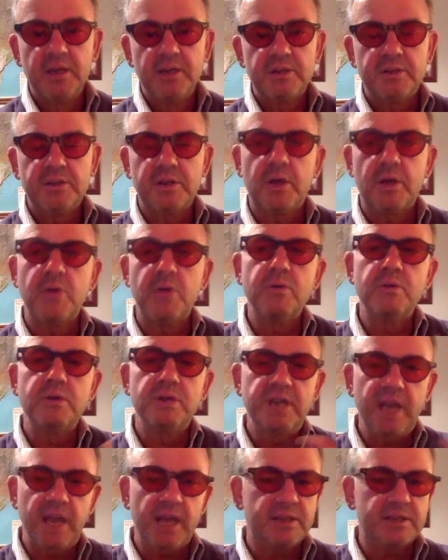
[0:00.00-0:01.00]
So
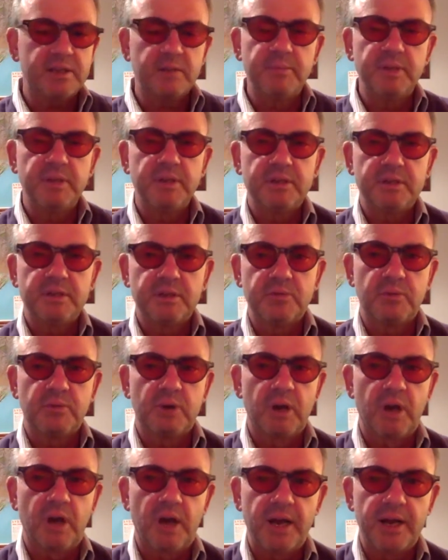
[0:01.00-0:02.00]
yes, I mean, there's this
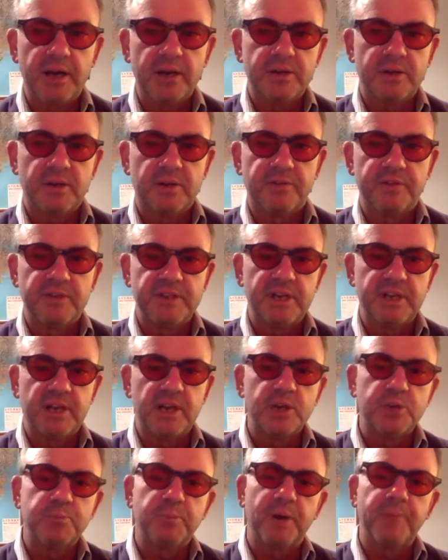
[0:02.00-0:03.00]
reliance on
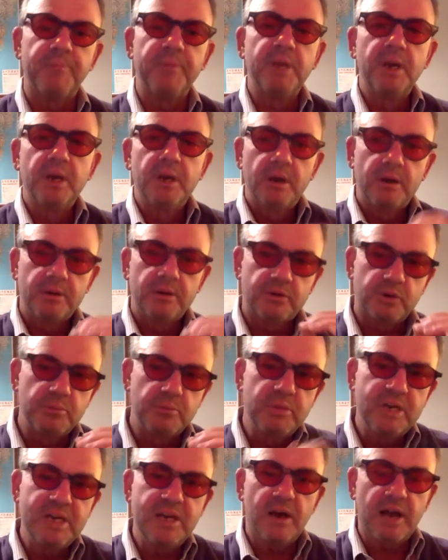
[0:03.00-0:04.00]
physios, but to
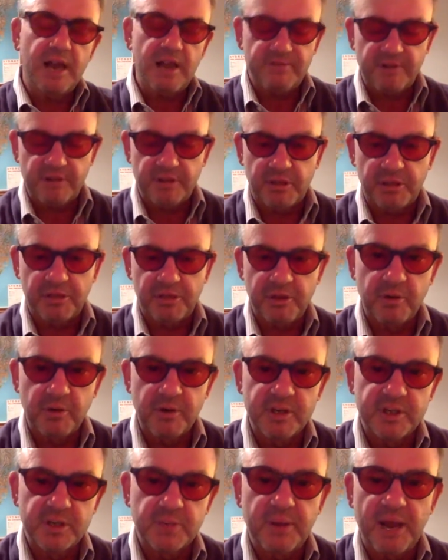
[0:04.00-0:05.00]
me, I have other
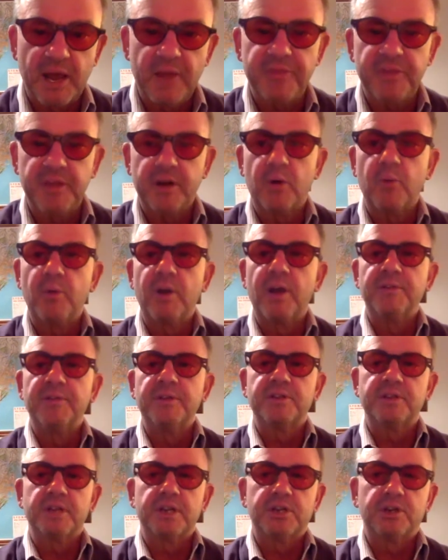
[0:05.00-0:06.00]
theories about that around the
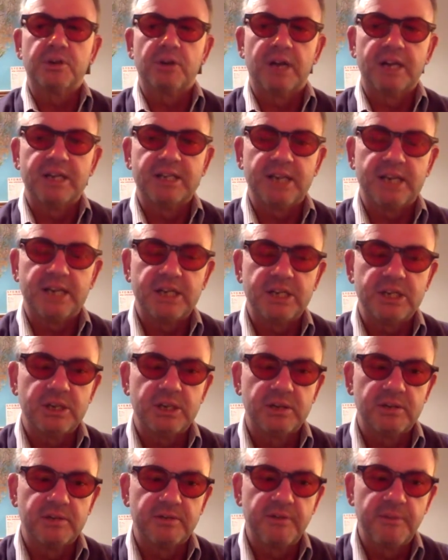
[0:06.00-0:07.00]

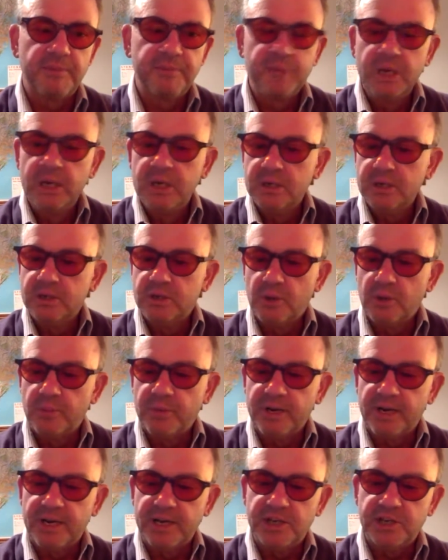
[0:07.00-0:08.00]
centralization of
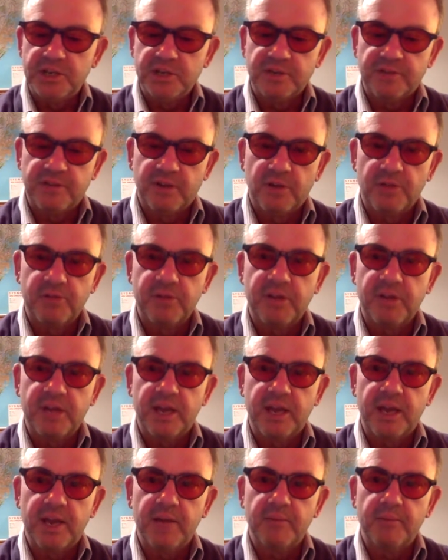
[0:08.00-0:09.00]
domination of
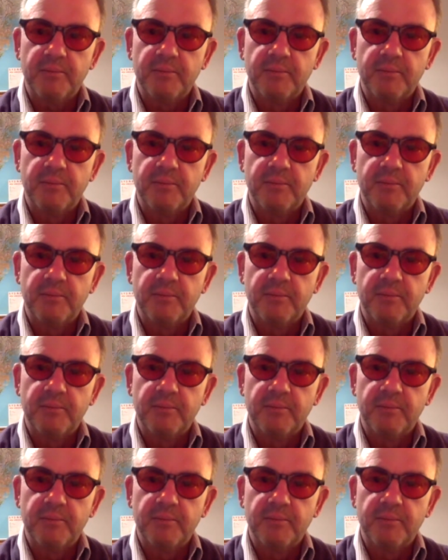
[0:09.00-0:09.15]
healthcare